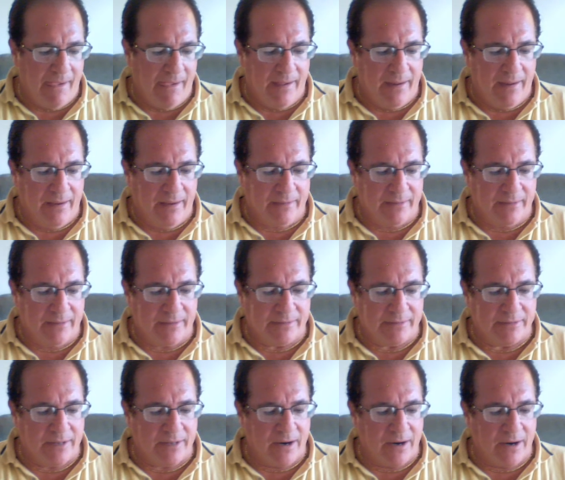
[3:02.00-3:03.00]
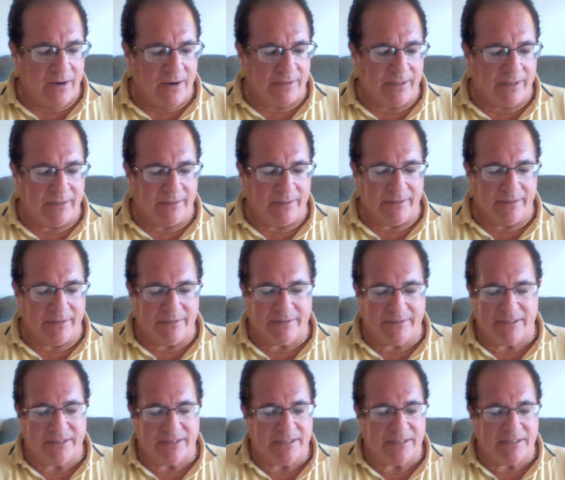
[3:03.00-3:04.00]
And they started at like
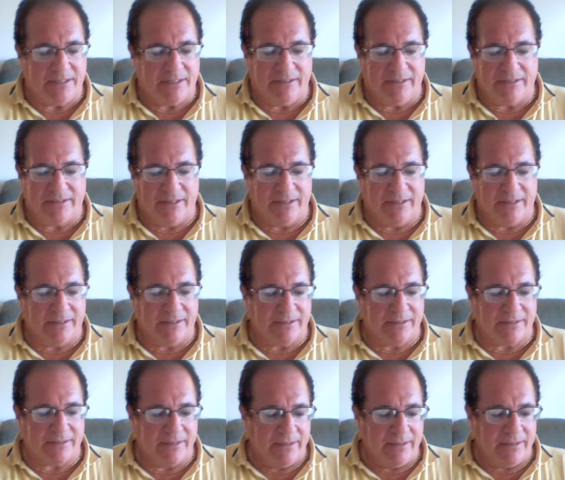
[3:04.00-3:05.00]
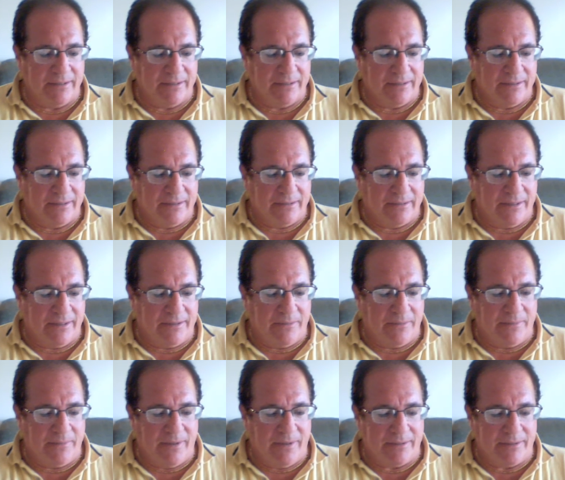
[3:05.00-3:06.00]
66. Then they
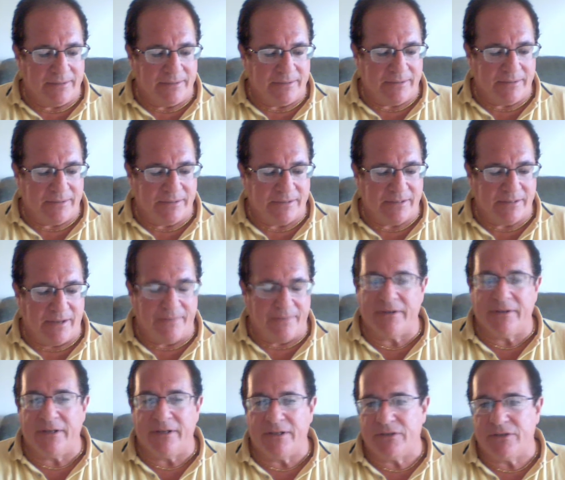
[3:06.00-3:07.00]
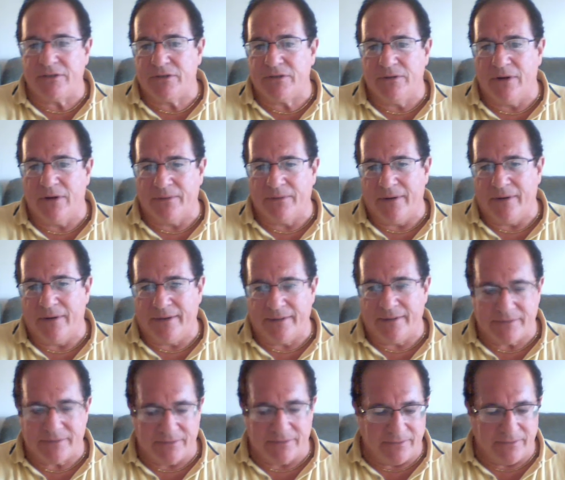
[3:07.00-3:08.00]
went to 72 already.
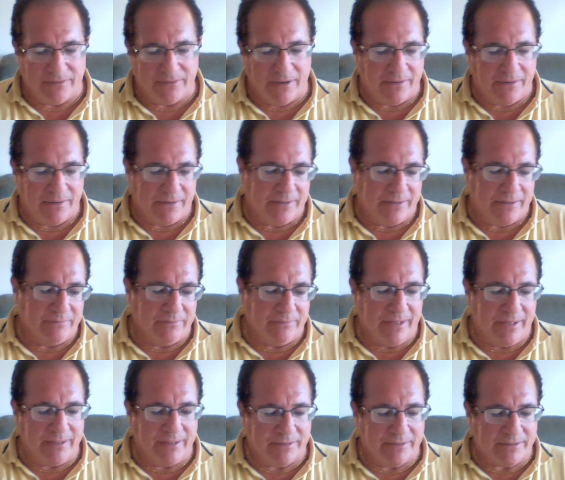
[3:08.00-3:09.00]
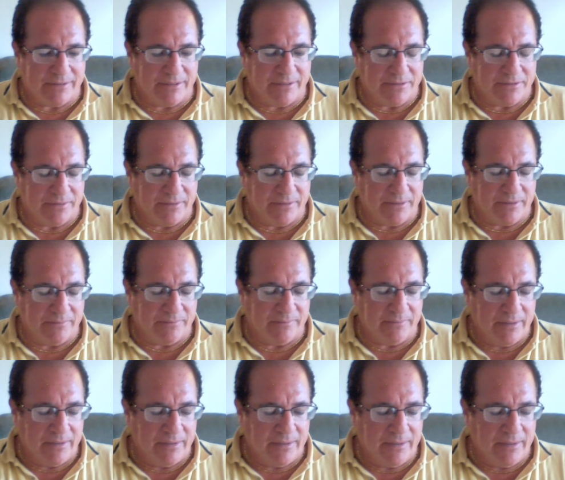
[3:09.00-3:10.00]
So you're already laying a teaser in them.
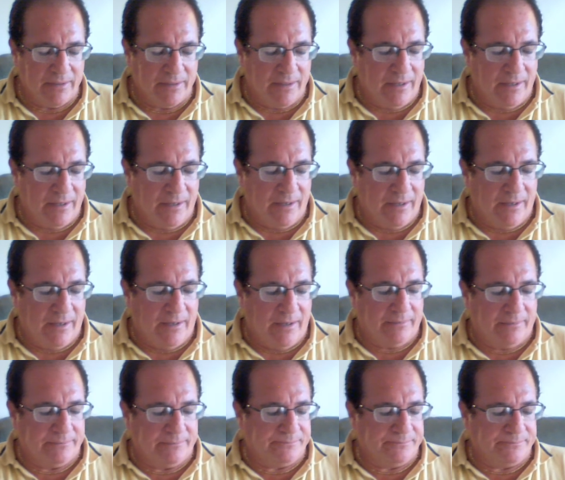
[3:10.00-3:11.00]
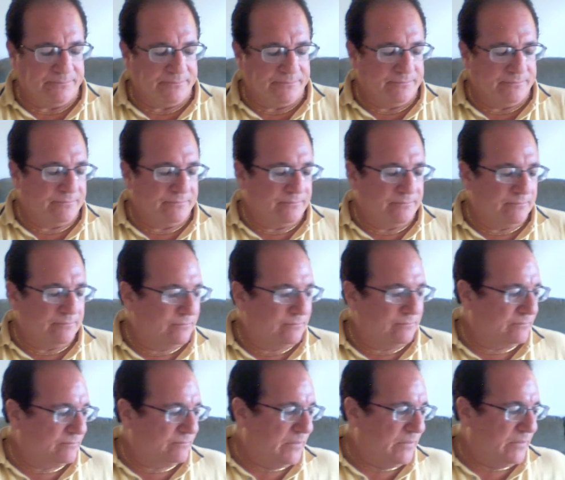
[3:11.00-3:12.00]
Um,
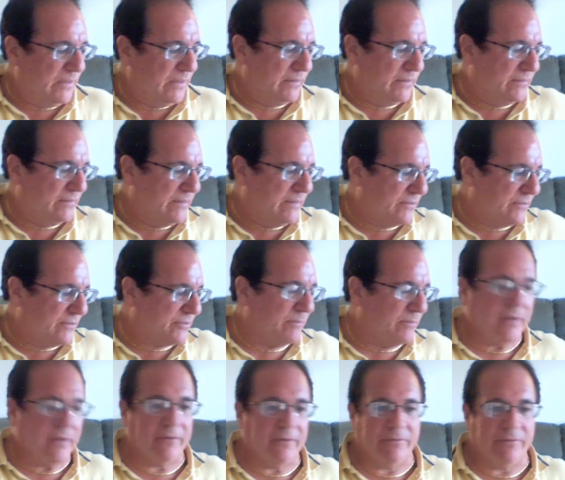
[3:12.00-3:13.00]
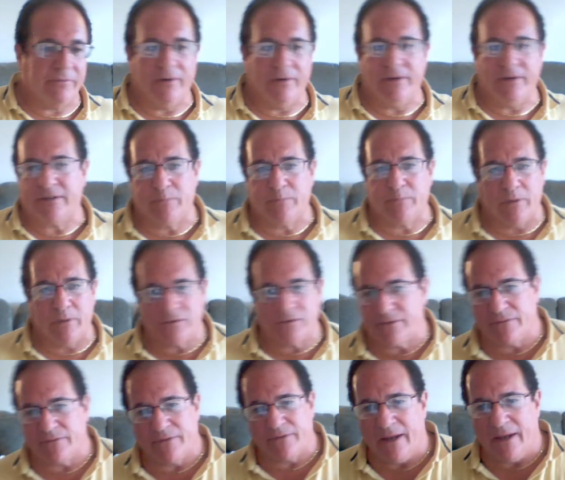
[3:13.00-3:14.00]
but that should be a very
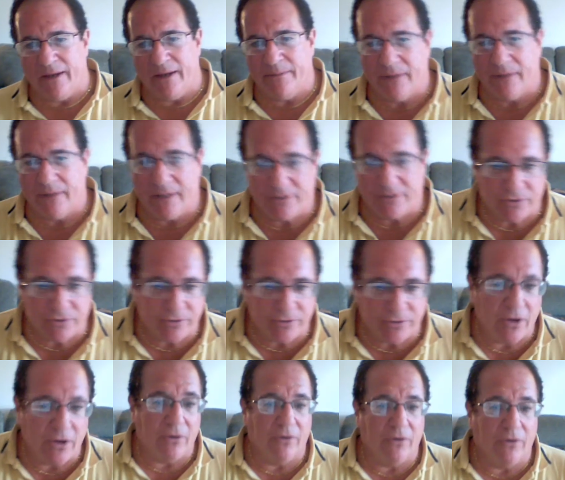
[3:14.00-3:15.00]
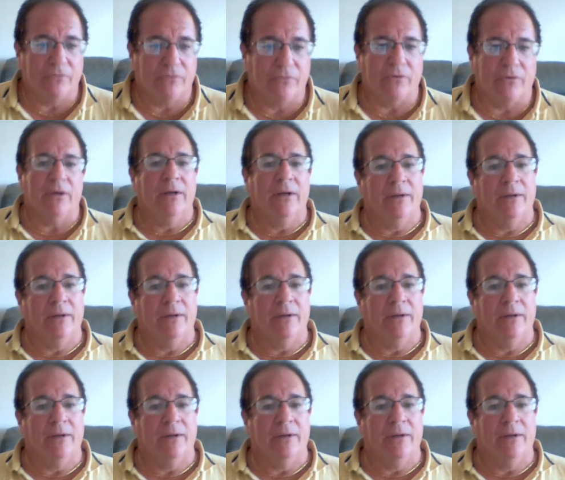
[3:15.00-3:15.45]
explosive game, and that should go over.